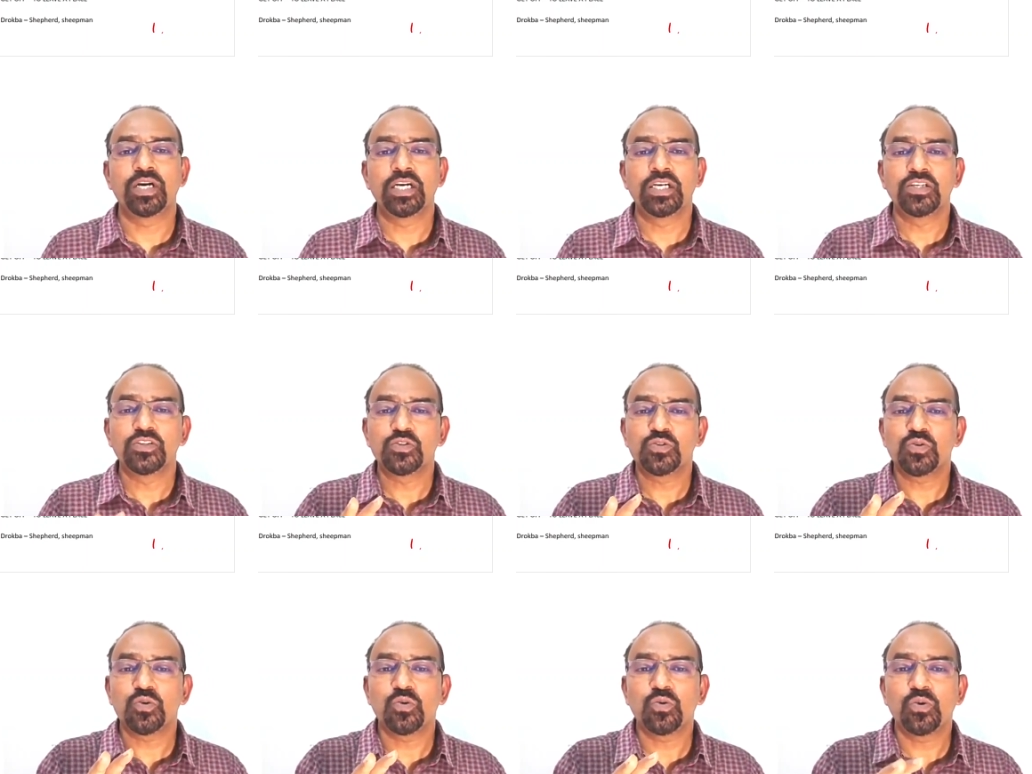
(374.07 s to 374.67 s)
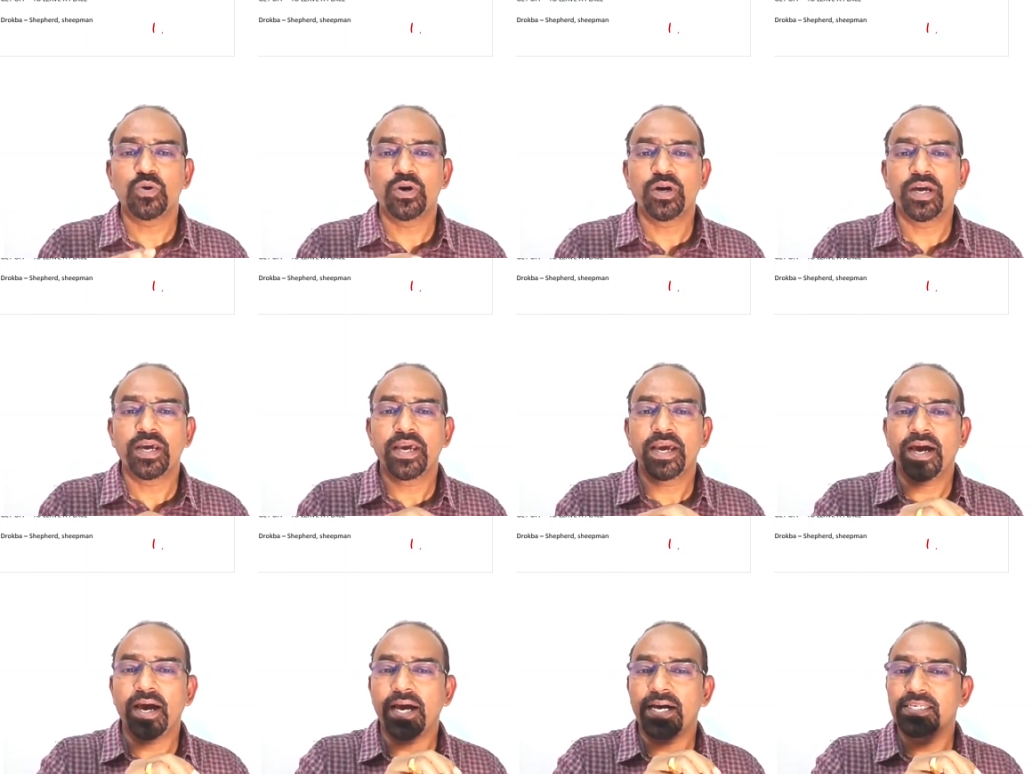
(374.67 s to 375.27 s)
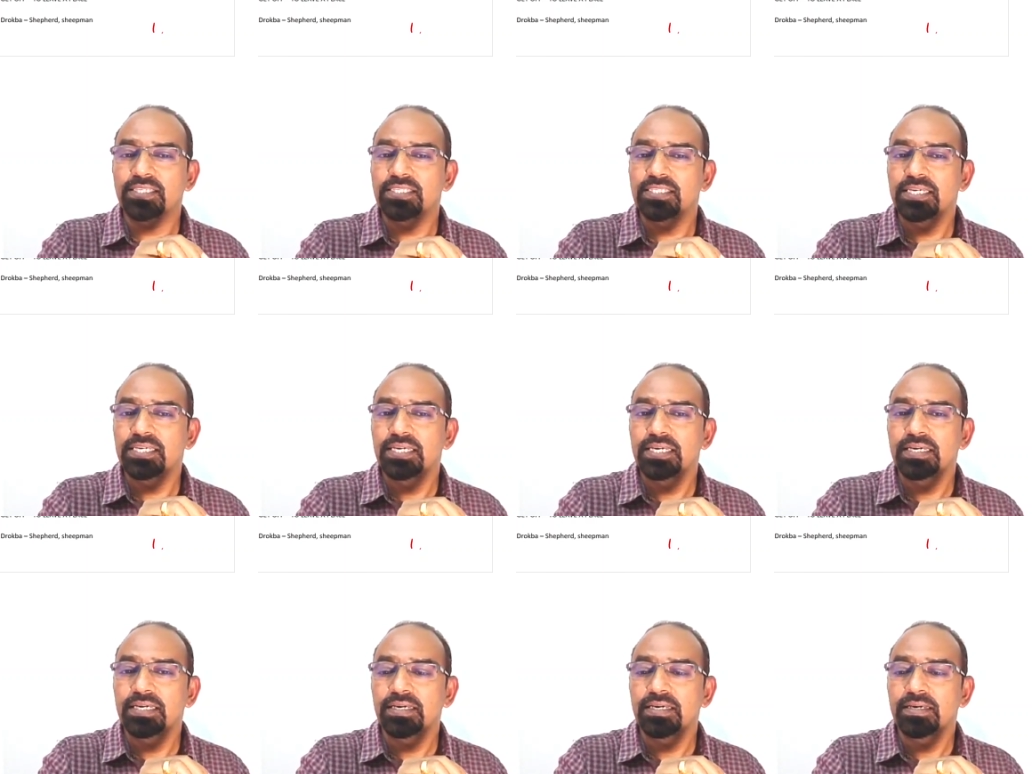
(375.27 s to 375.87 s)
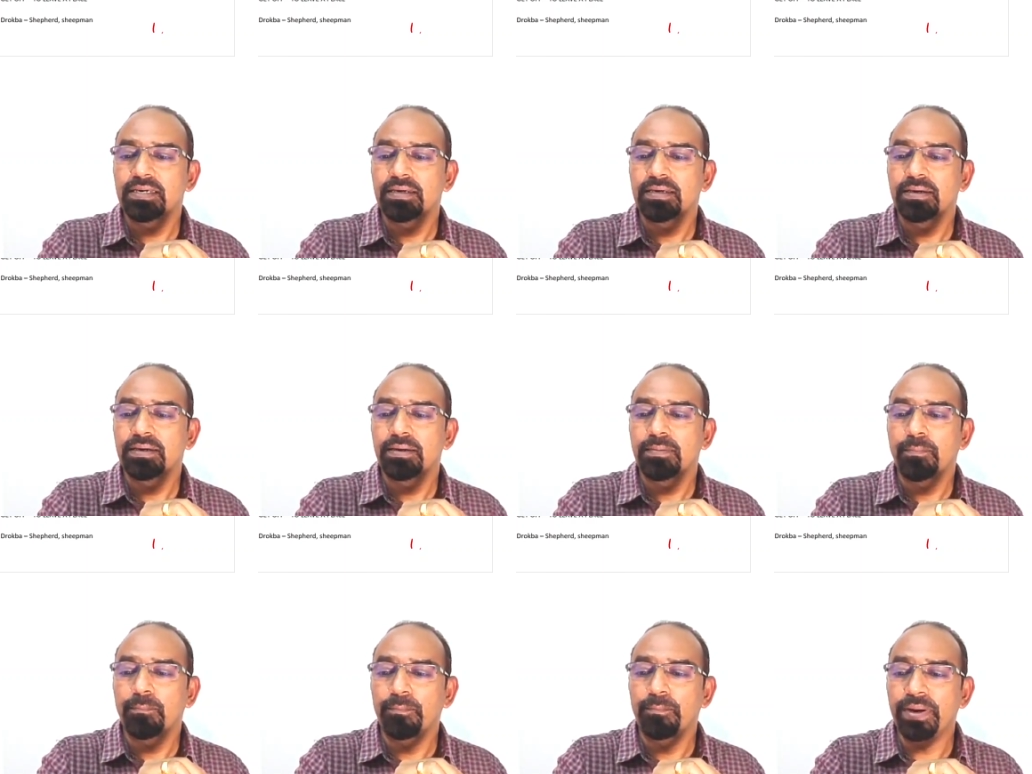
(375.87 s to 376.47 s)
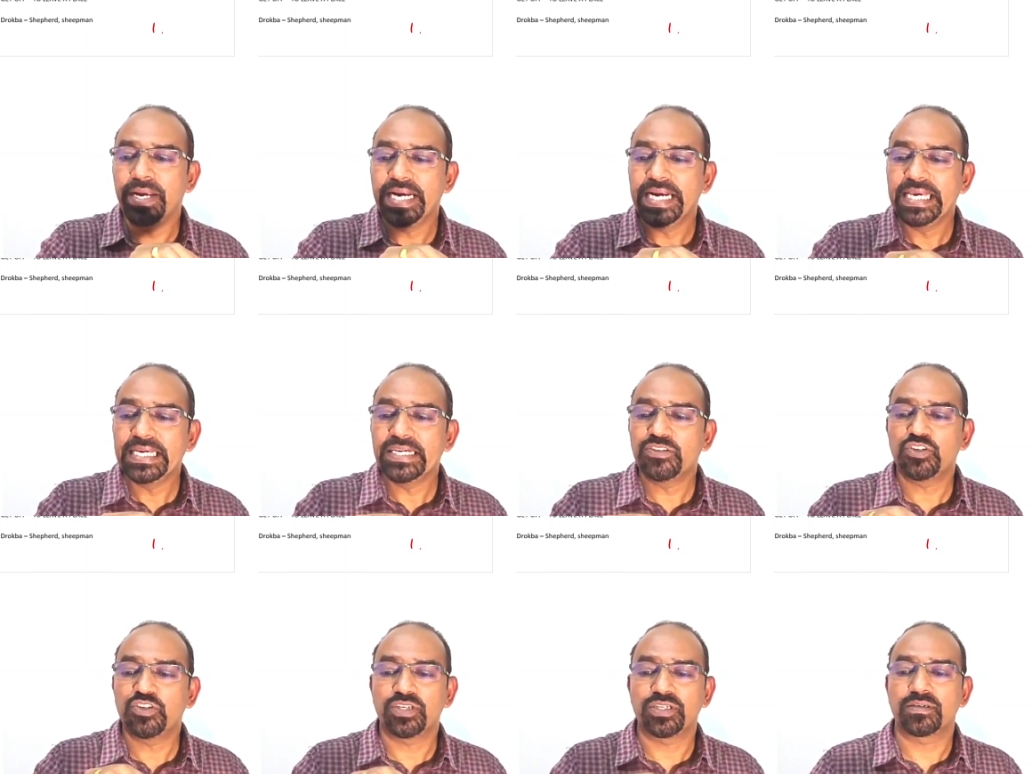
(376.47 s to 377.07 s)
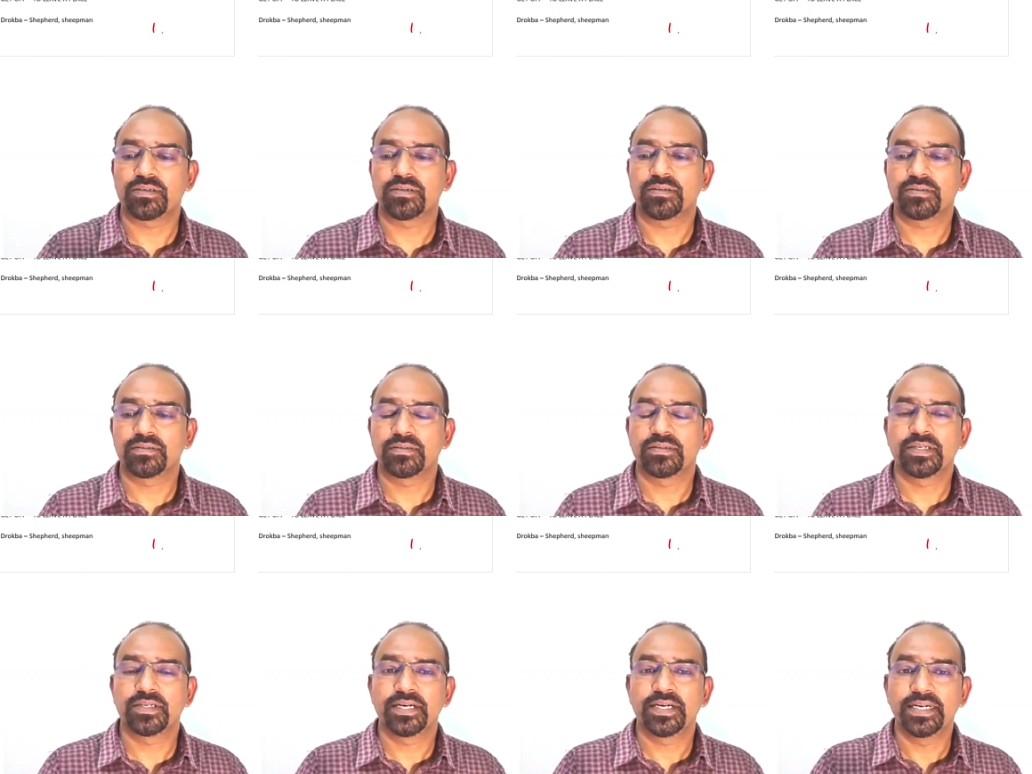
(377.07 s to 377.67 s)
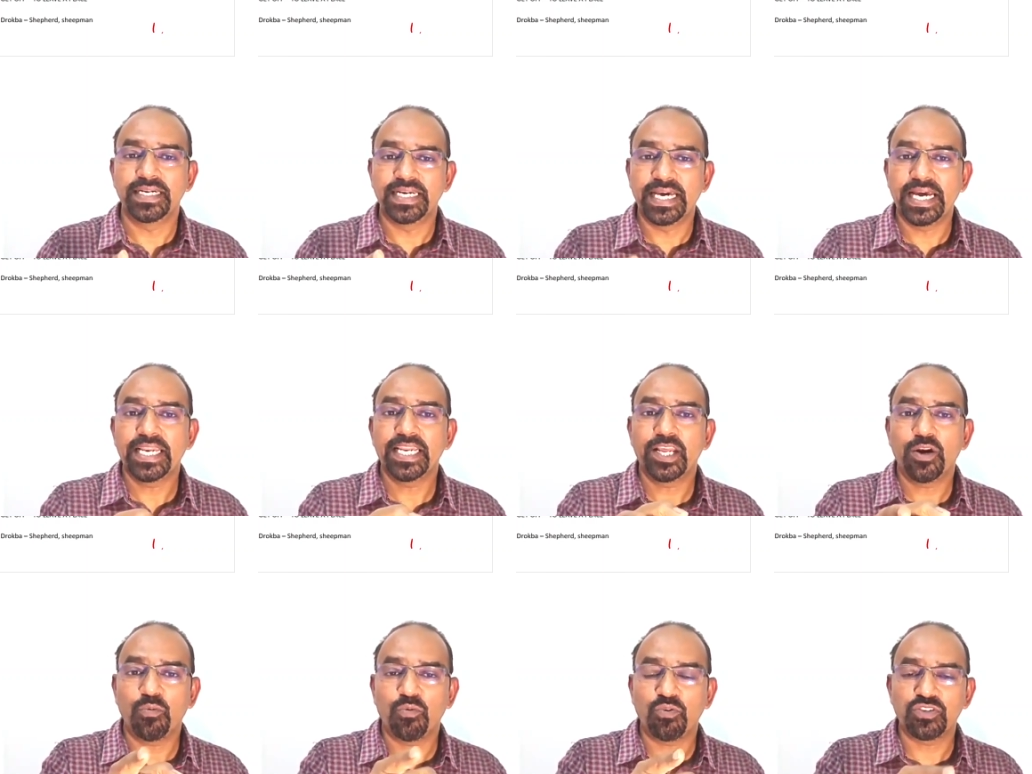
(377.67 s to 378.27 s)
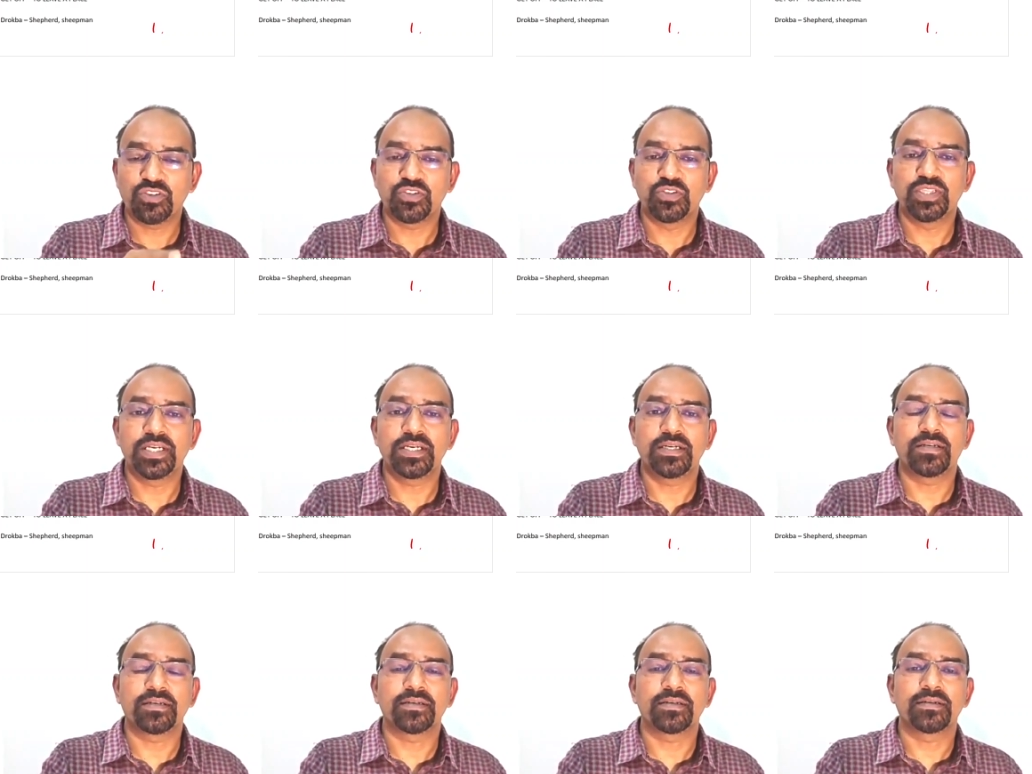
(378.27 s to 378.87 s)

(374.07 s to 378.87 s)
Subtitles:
So, as a mediator, Daniel was there.